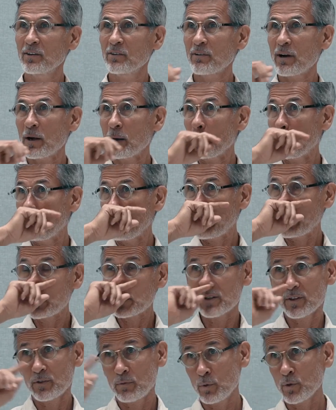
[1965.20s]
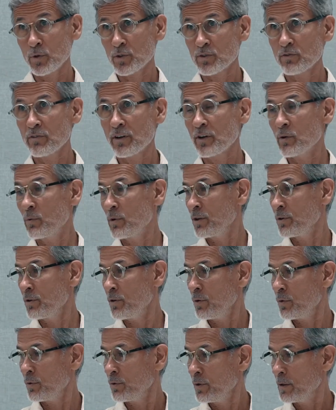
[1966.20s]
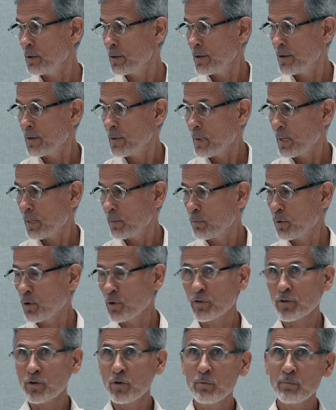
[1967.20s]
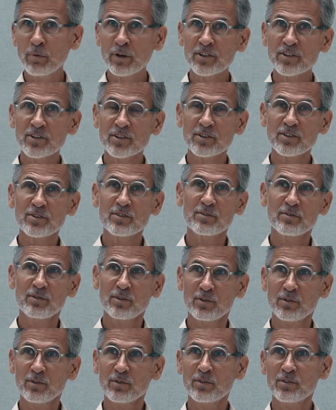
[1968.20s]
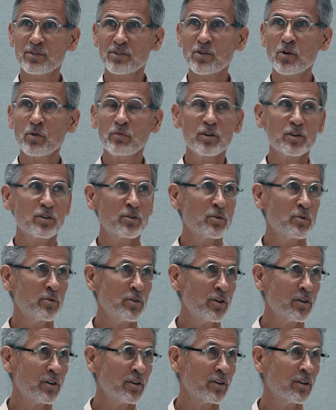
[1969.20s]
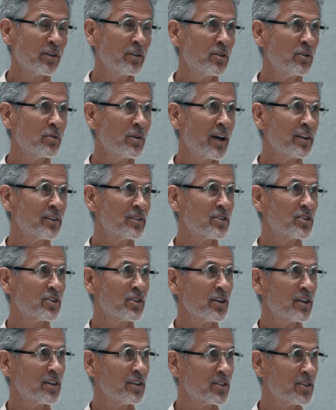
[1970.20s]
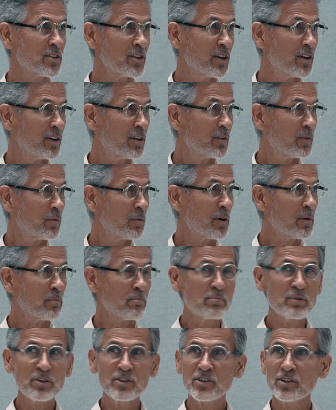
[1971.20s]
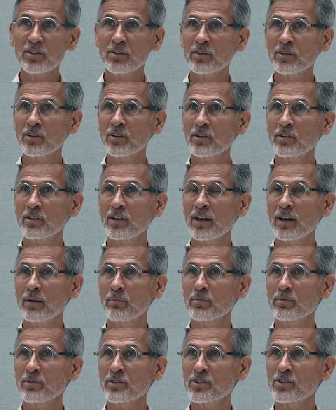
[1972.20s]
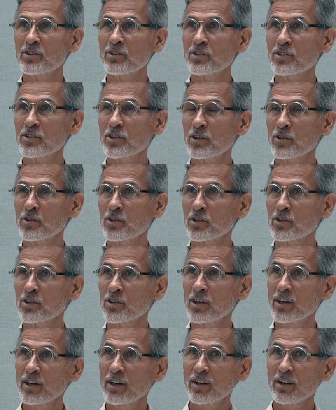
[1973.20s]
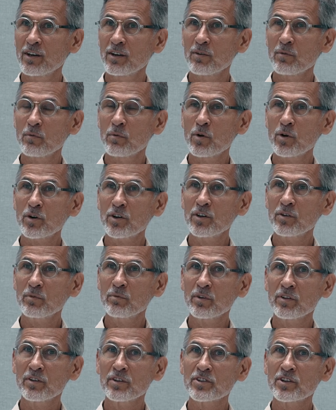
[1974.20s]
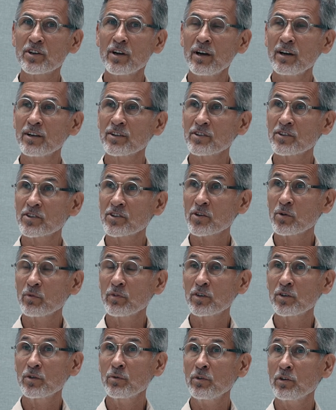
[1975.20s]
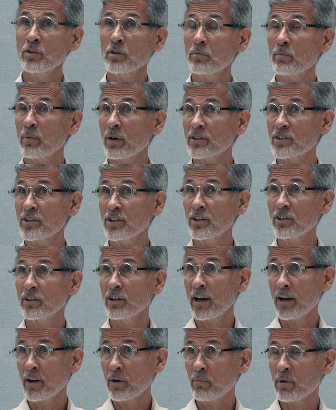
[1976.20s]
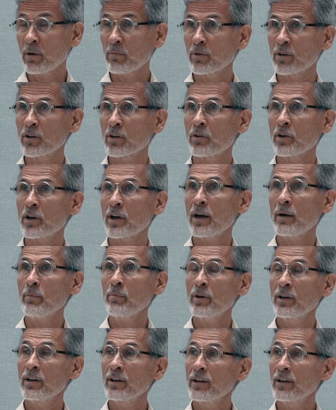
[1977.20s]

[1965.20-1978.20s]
right? Because it was very well known. Both complexes, you know, Soviet Union and the United States, were busy in the lab and researchers working with these guys. In Soviet Union in particular, I remember growing up,